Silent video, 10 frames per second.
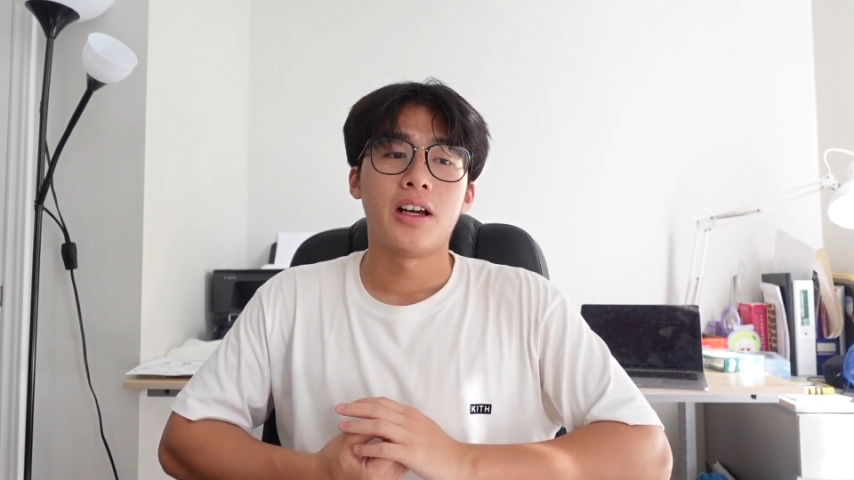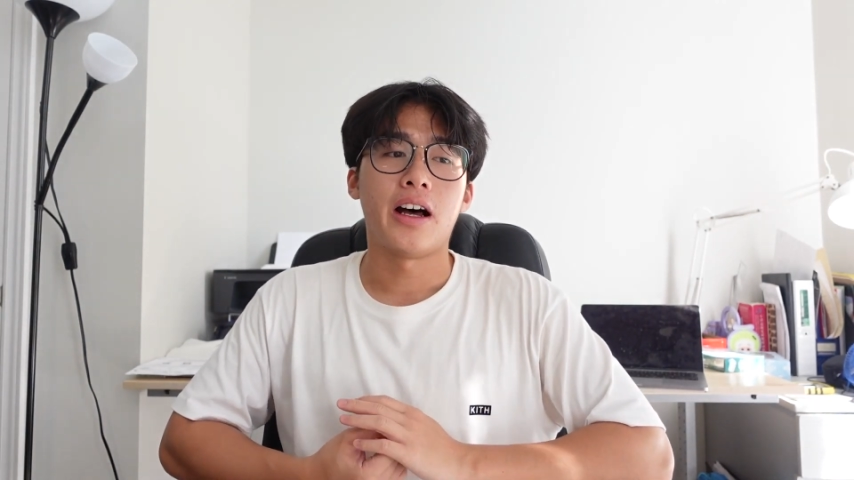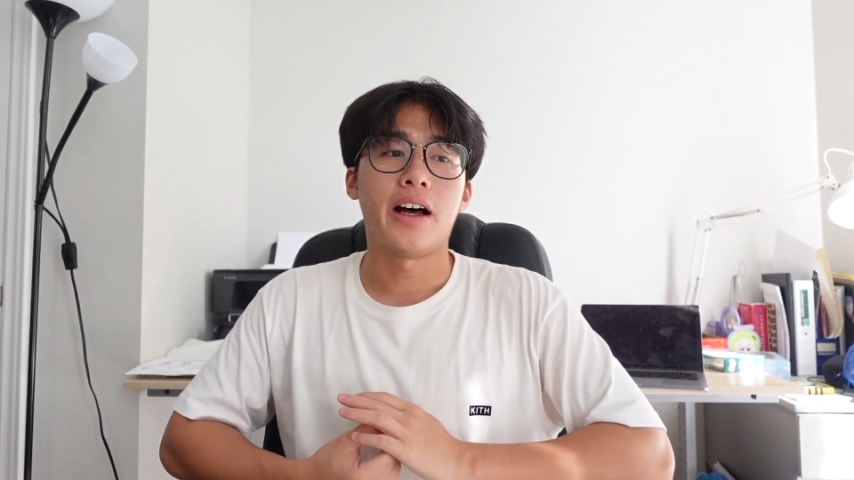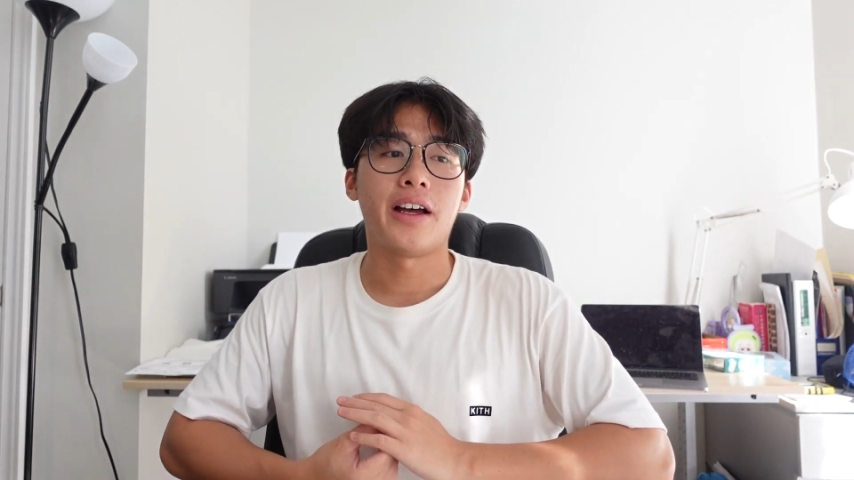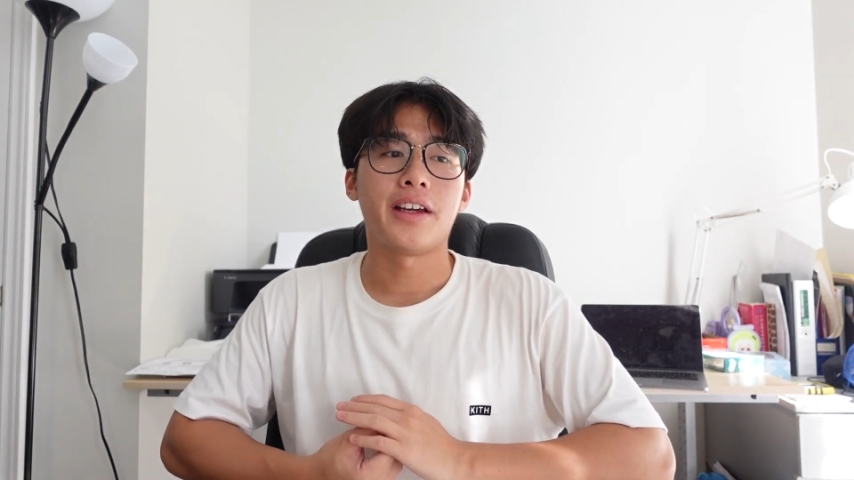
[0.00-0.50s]

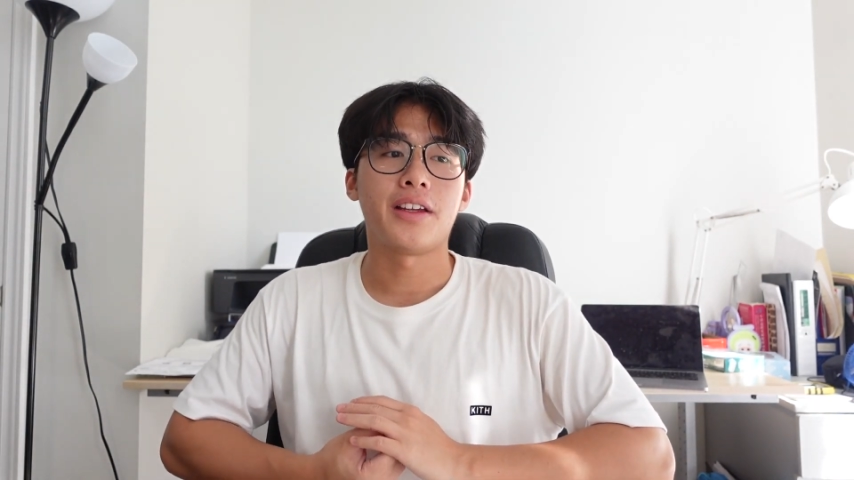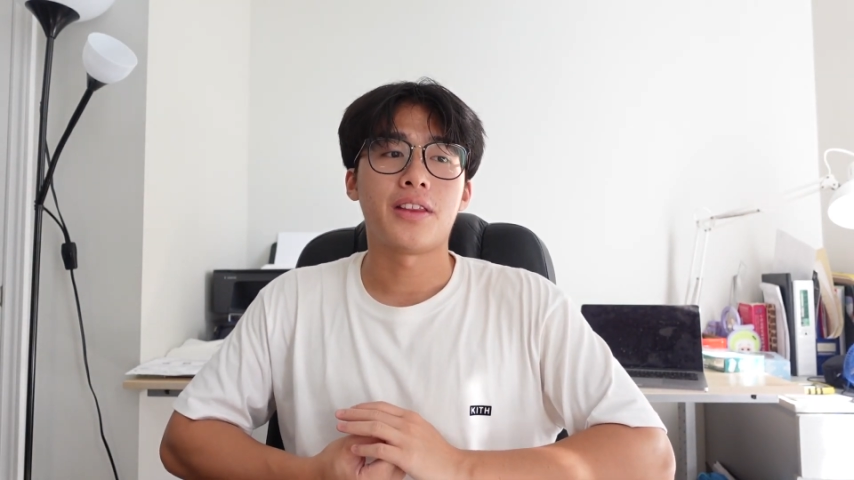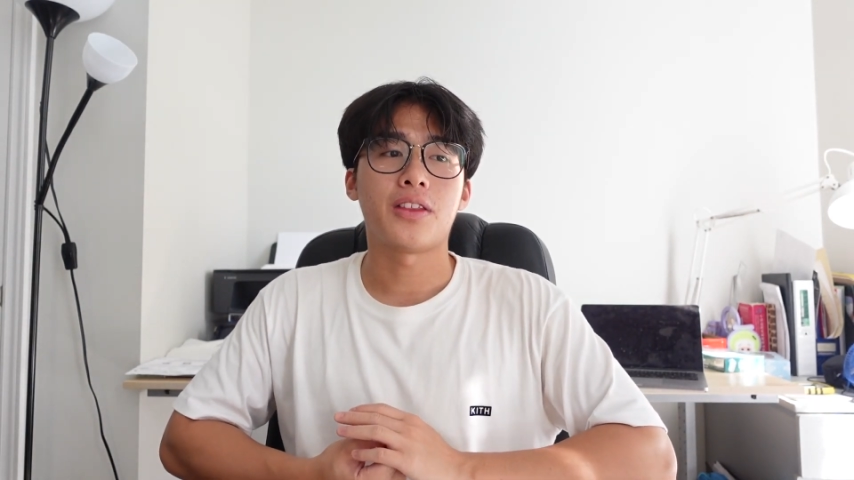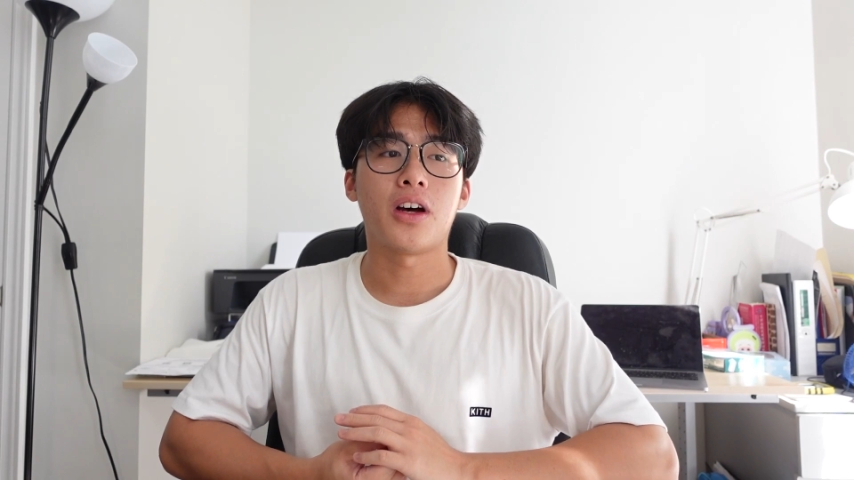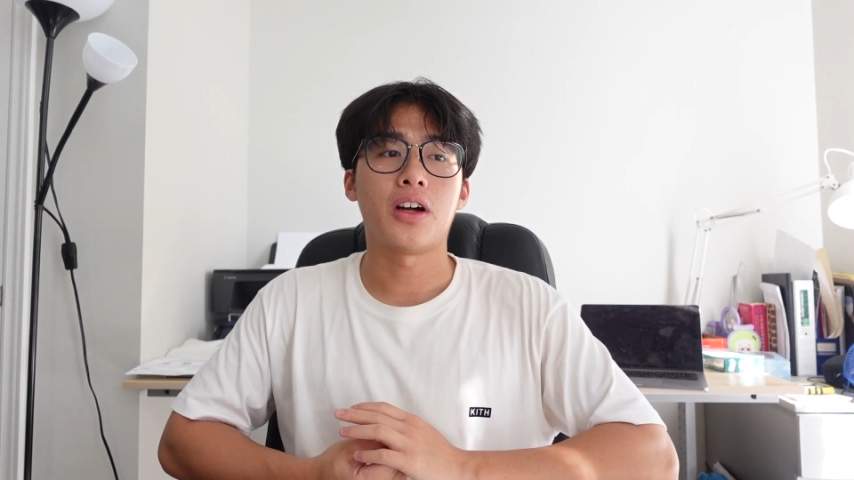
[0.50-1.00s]
I
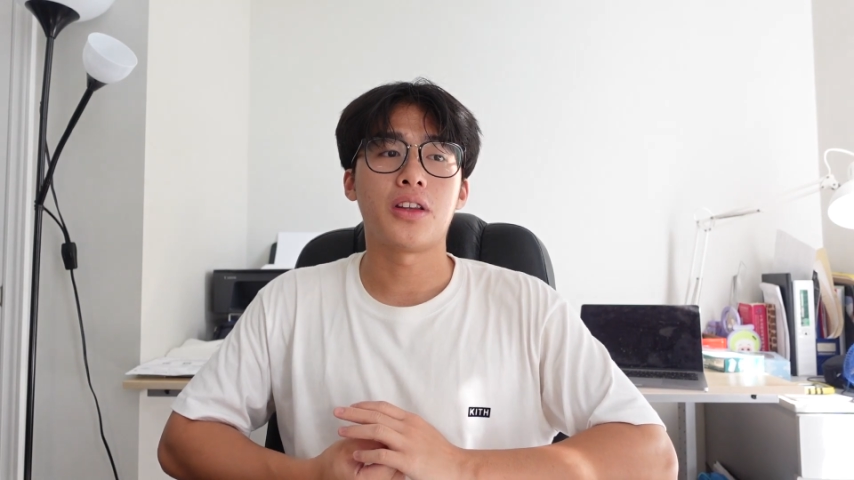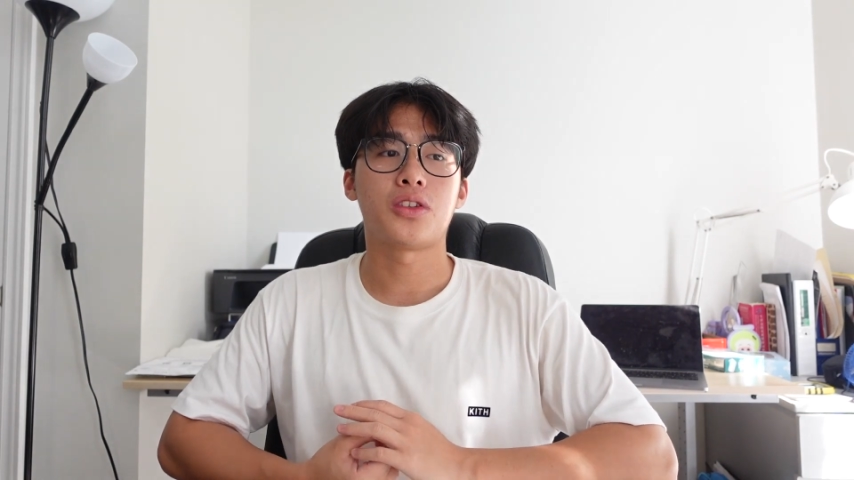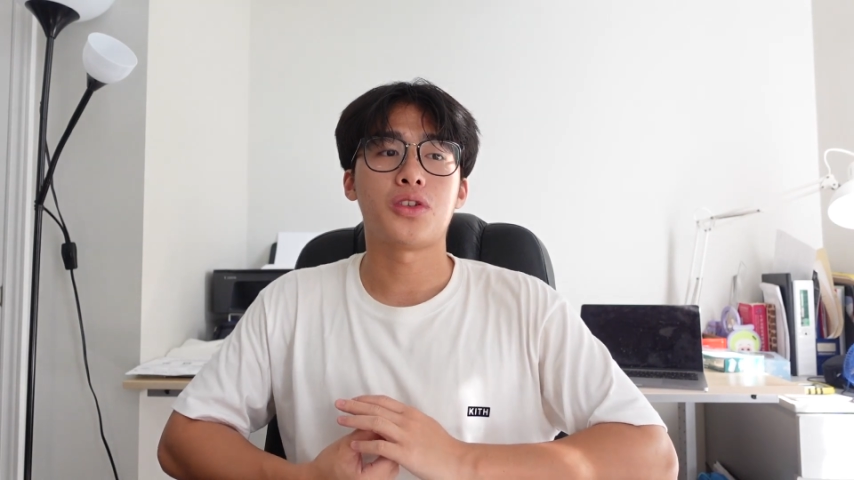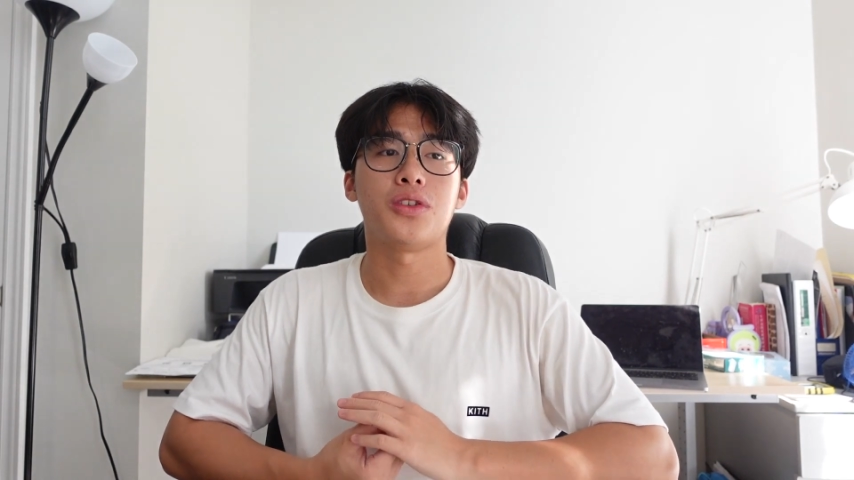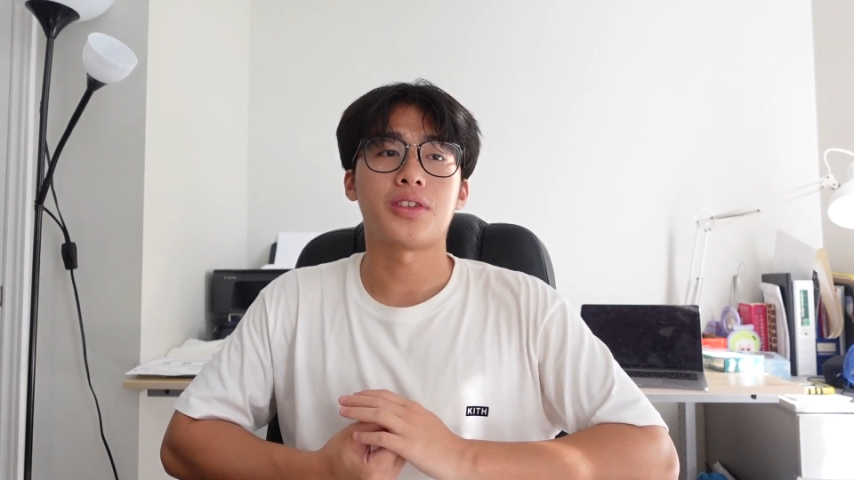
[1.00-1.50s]
thought
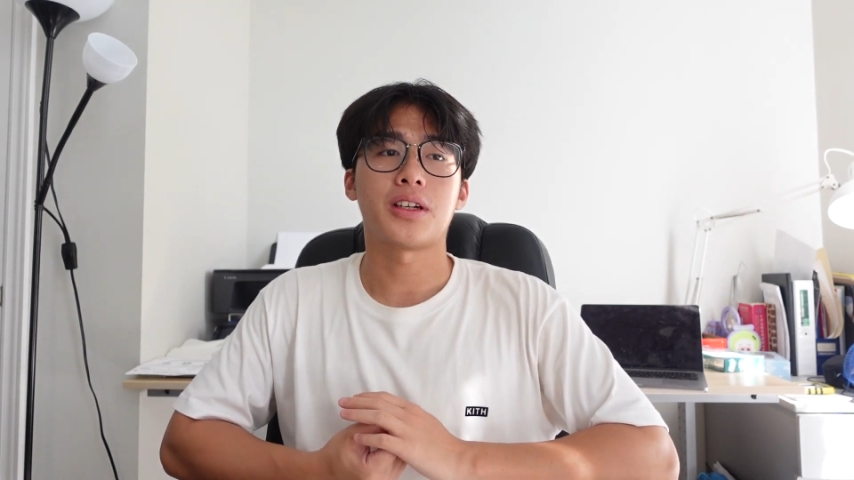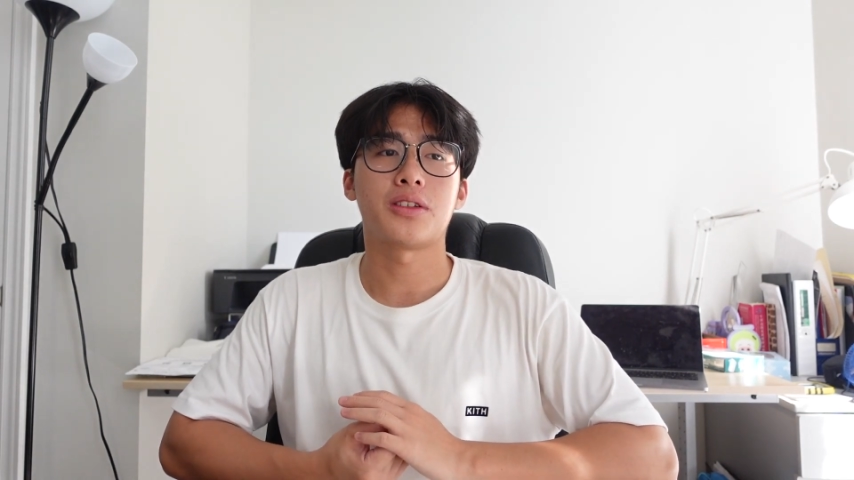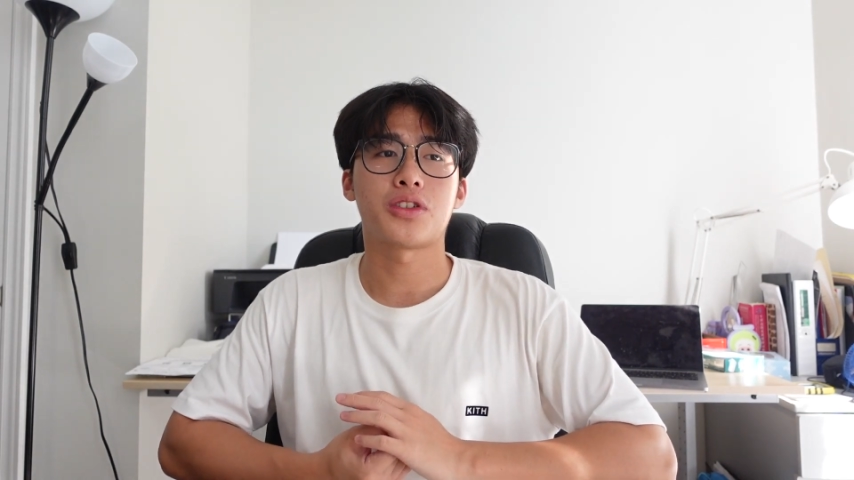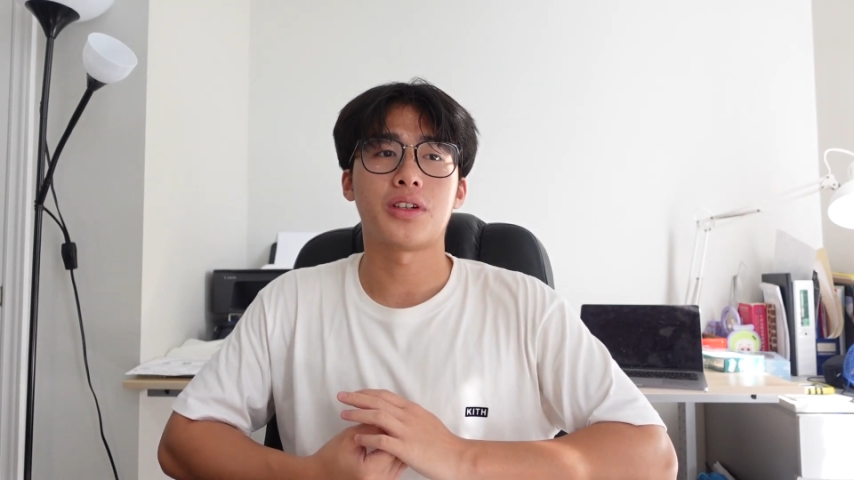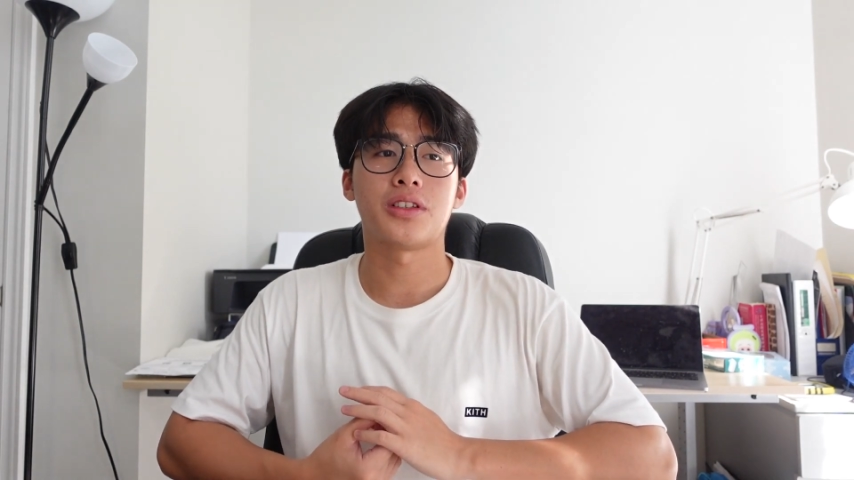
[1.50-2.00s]
choosing a
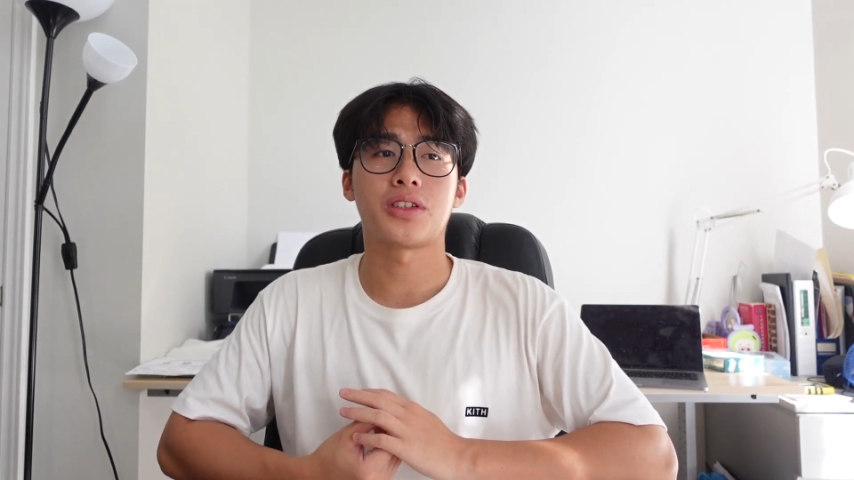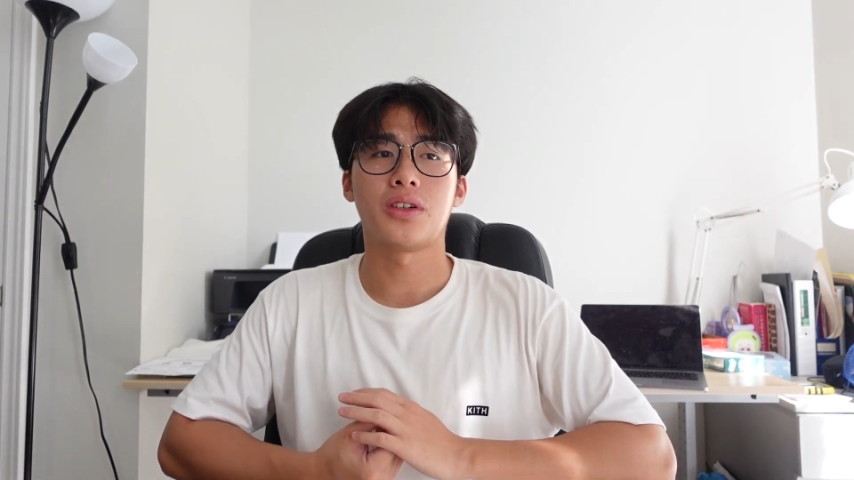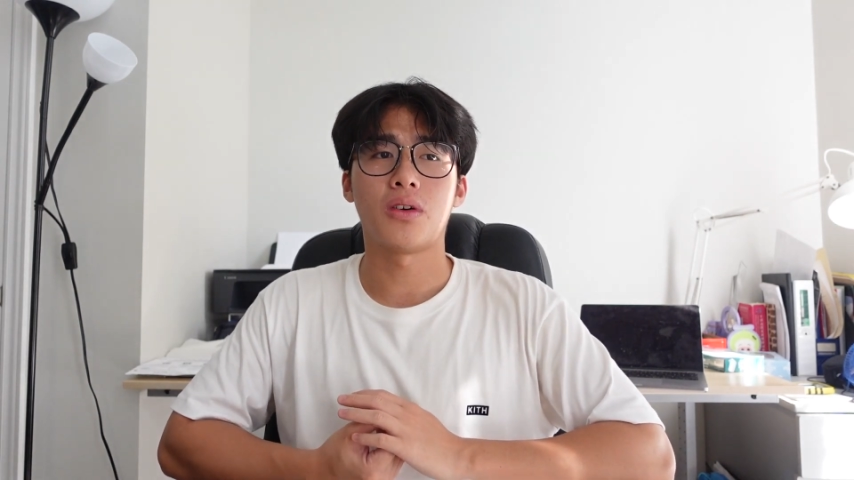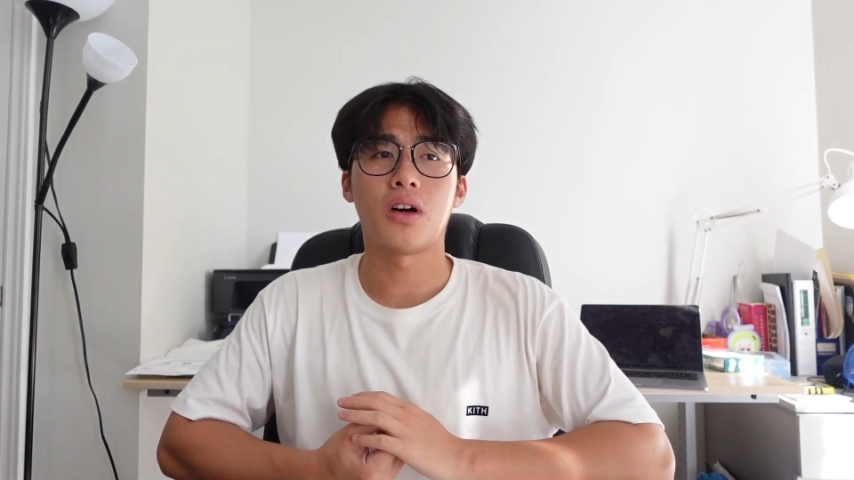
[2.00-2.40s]
traditional